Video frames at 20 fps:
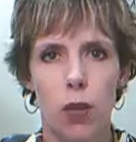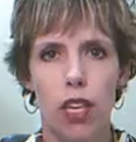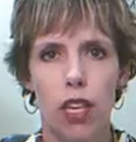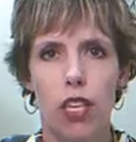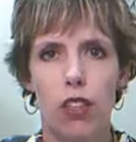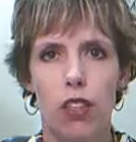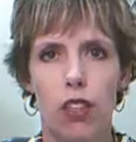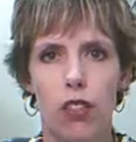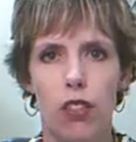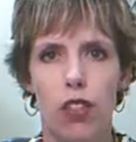that we
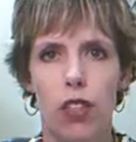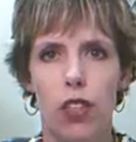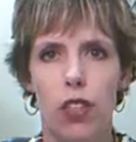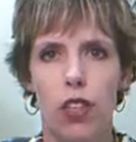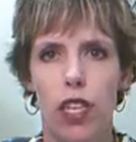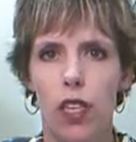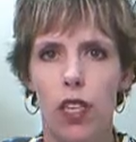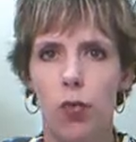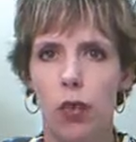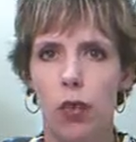can do for you
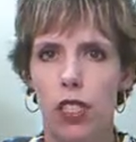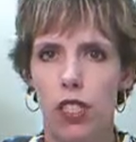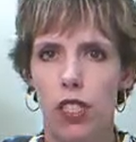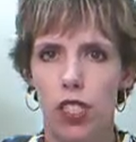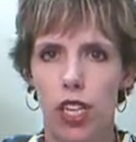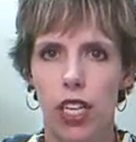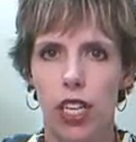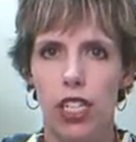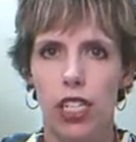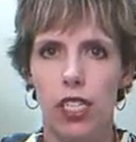here, please
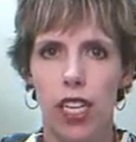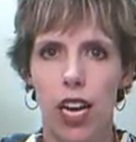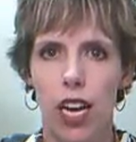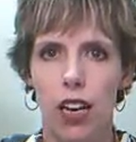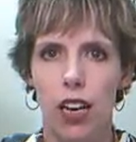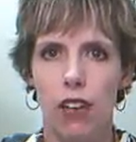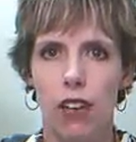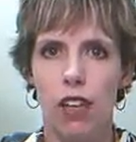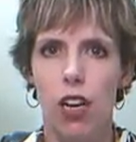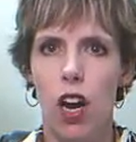check us
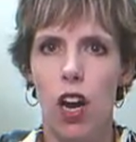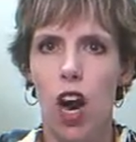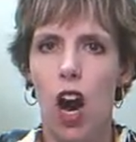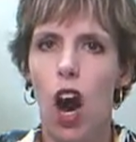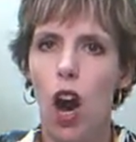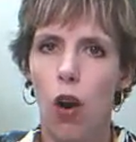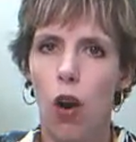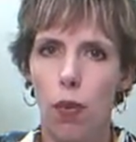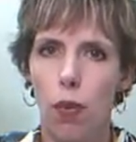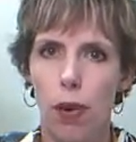out.
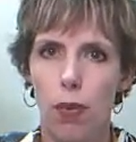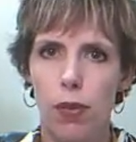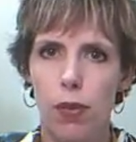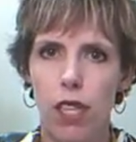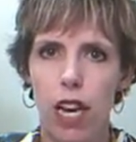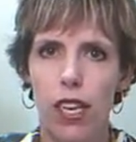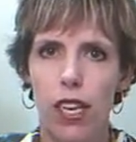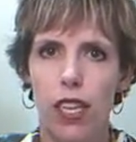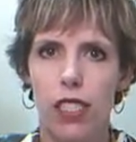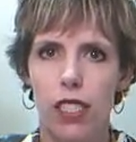Our
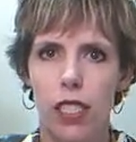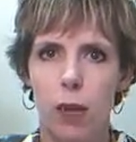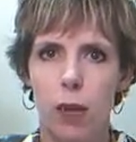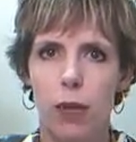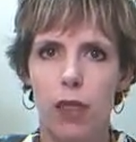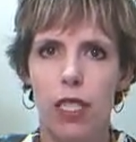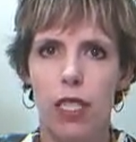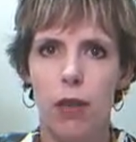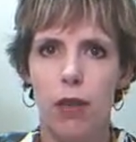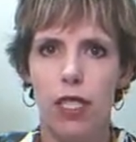website is
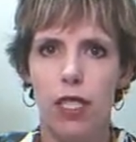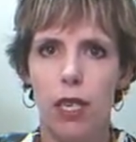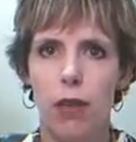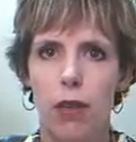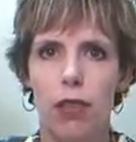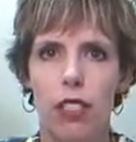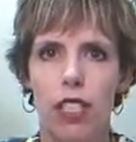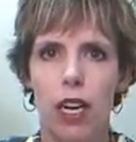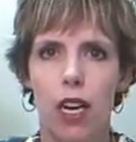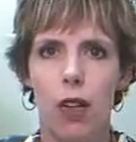
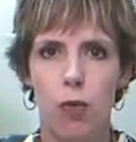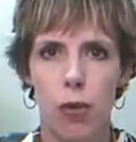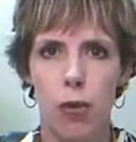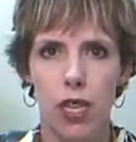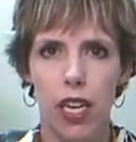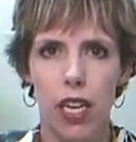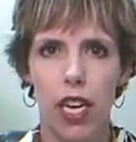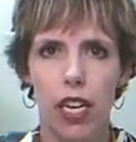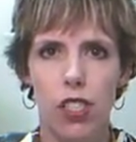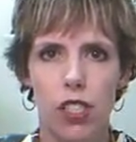
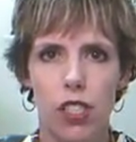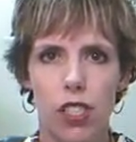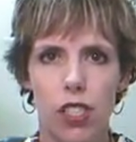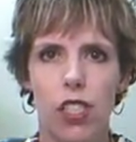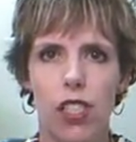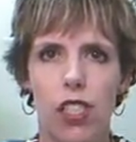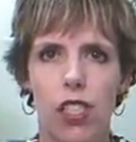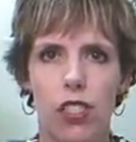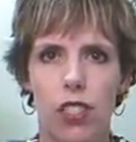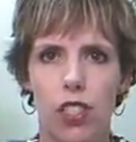
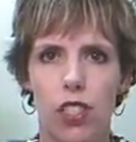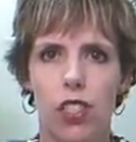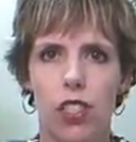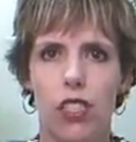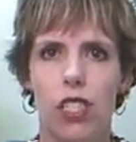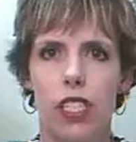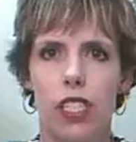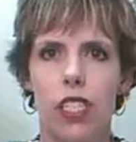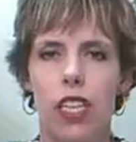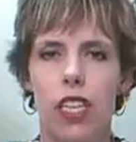
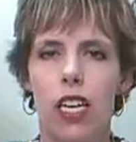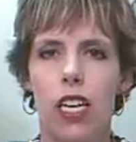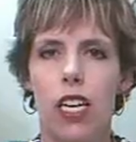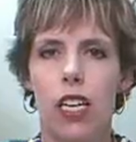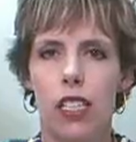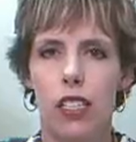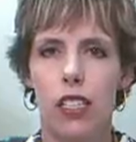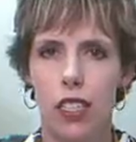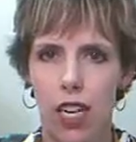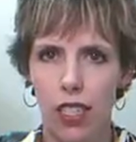
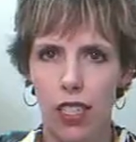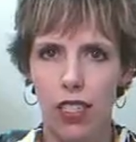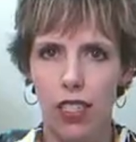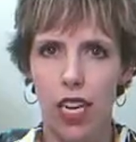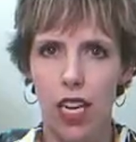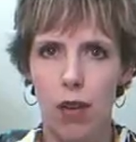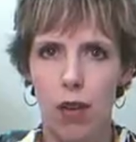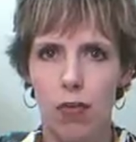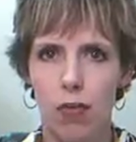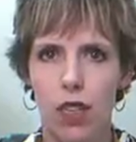
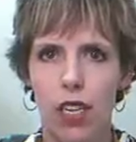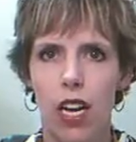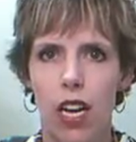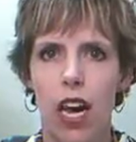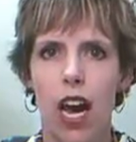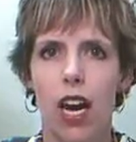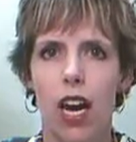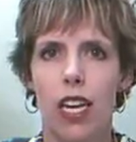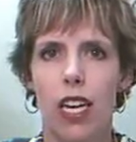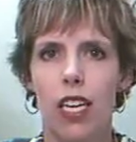www.phcconsulting.com.
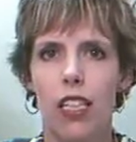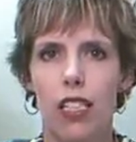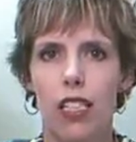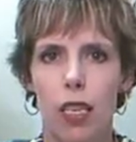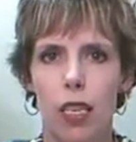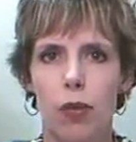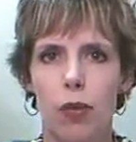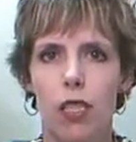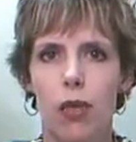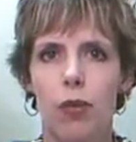Again,
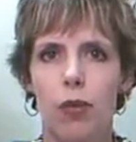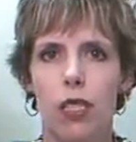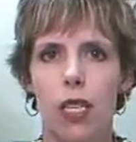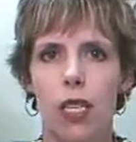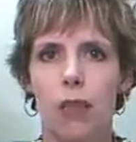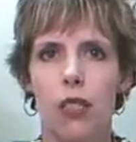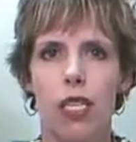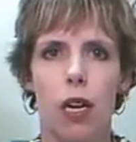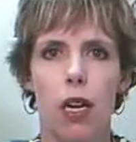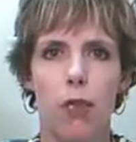
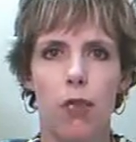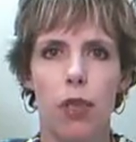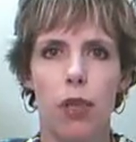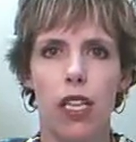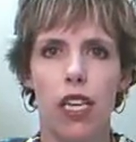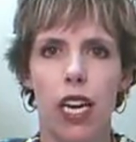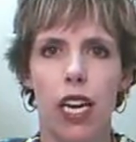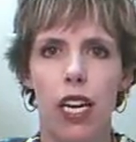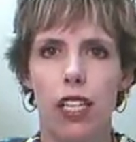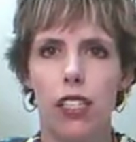
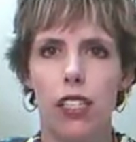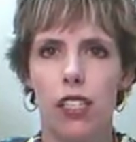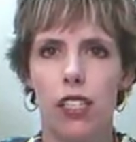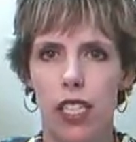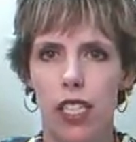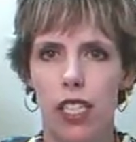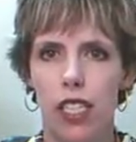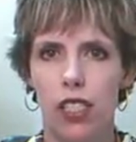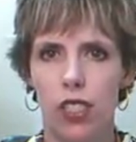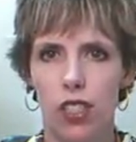
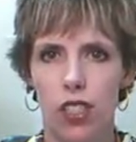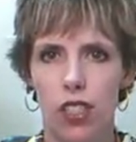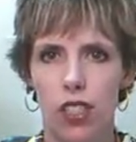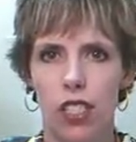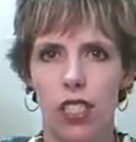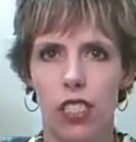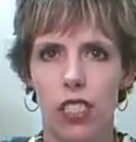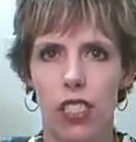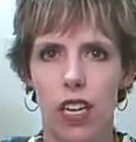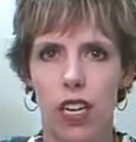
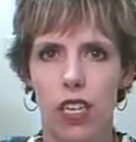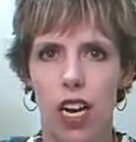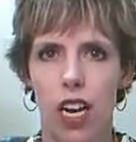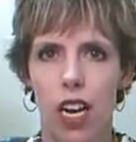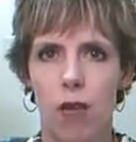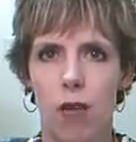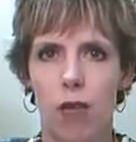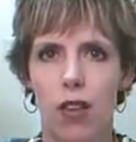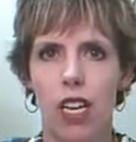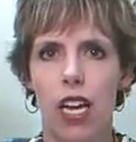
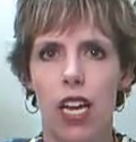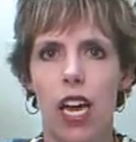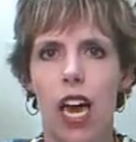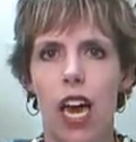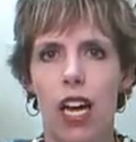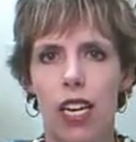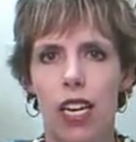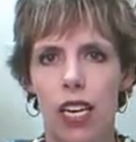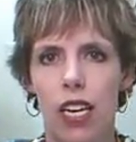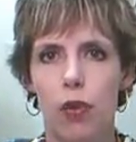www.phcconsulting.com.
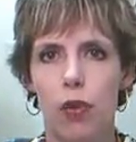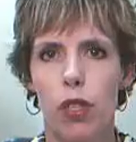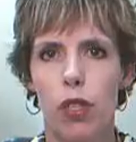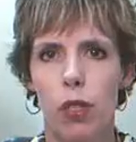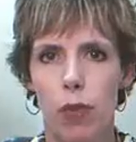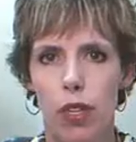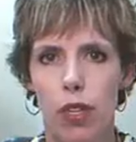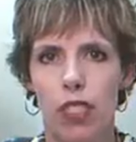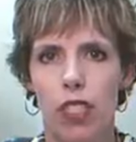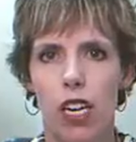And again, we
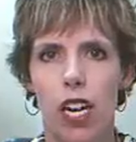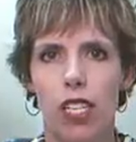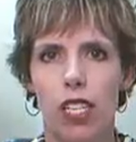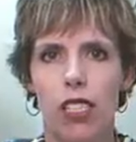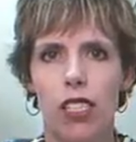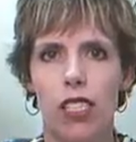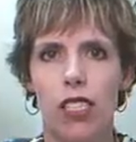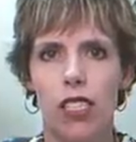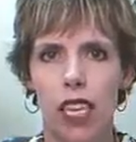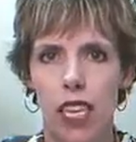
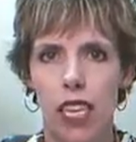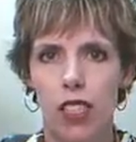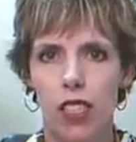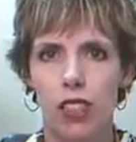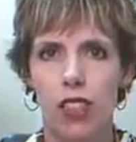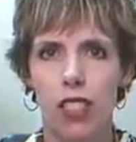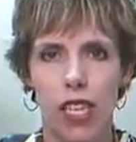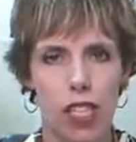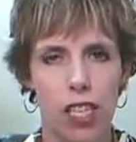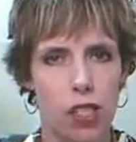specialize in
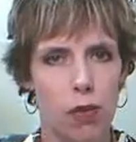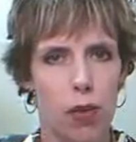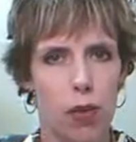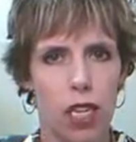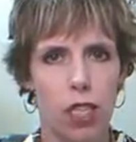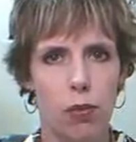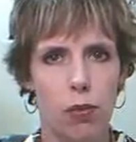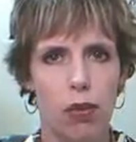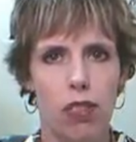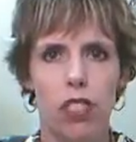sales, sales
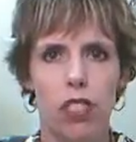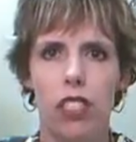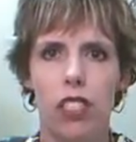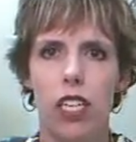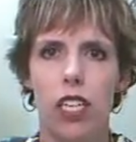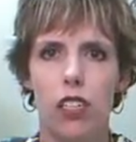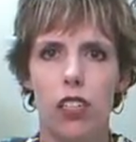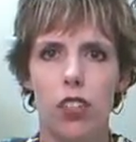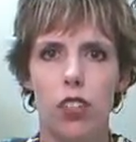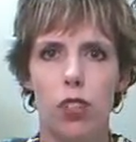management, and
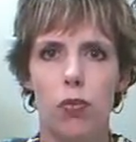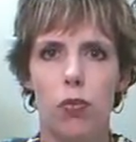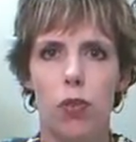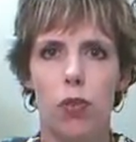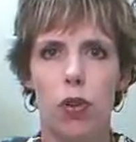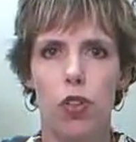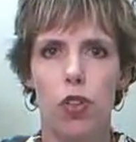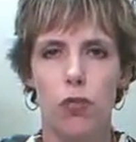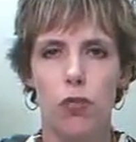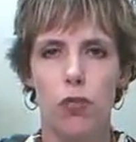technical
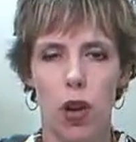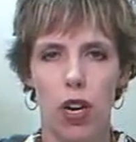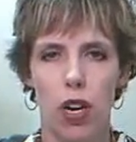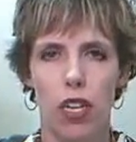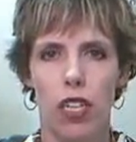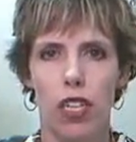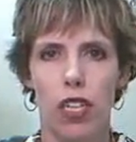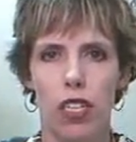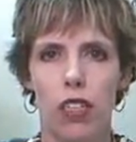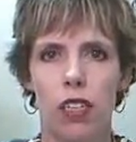support and
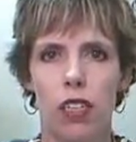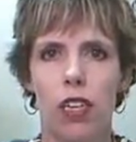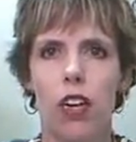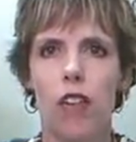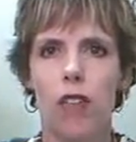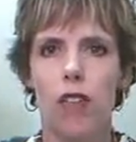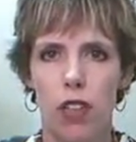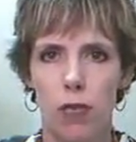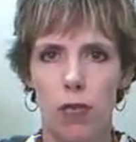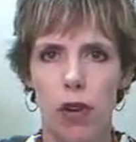marketing
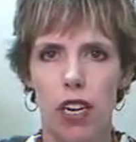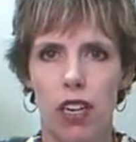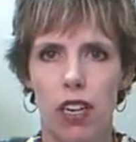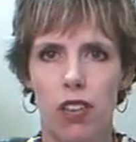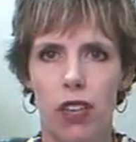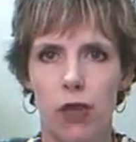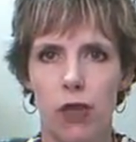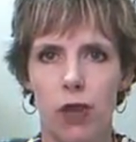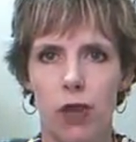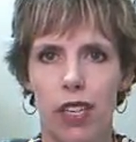for the
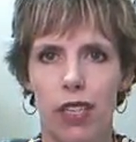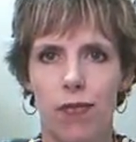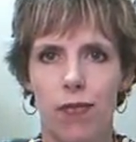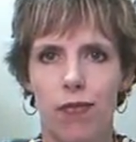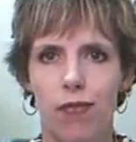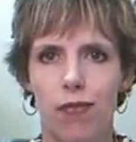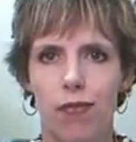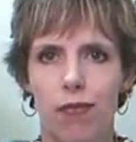medical arena.